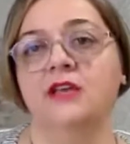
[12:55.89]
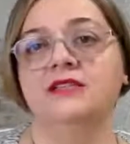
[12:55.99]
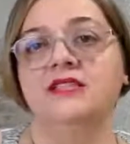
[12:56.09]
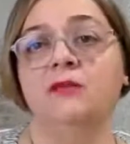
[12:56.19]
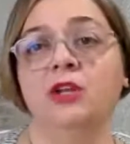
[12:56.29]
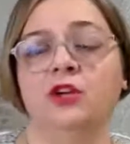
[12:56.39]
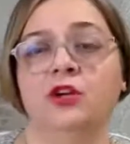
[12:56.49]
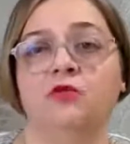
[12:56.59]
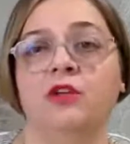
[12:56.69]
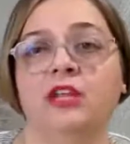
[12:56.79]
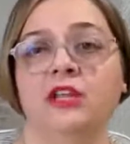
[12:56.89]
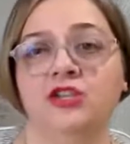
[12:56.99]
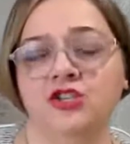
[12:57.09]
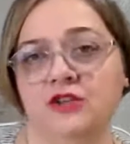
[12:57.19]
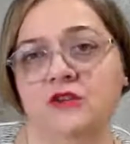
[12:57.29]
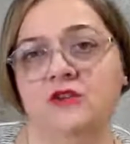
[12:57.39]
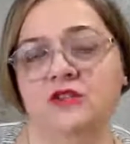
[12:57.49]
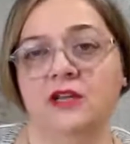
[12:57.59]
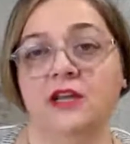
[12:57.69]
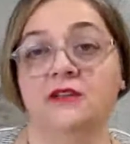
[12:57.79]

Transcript: similar religions,